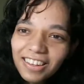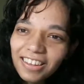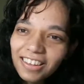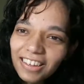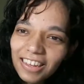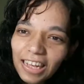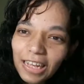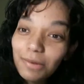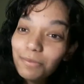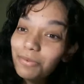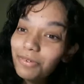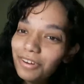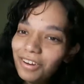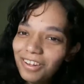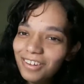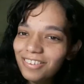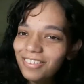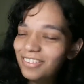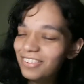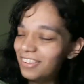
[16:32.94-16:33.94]
Can't
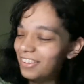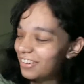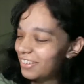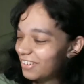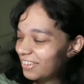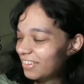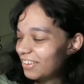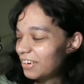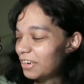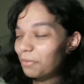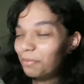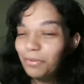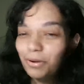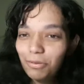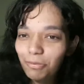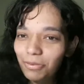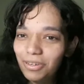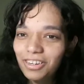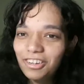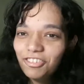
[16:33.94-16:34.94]
pronounce that surname,
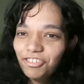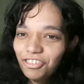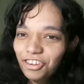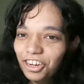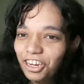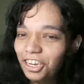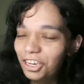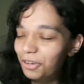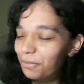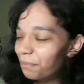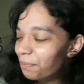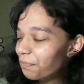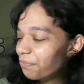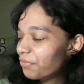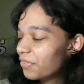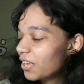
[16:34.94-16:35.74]
but I'm gonna try.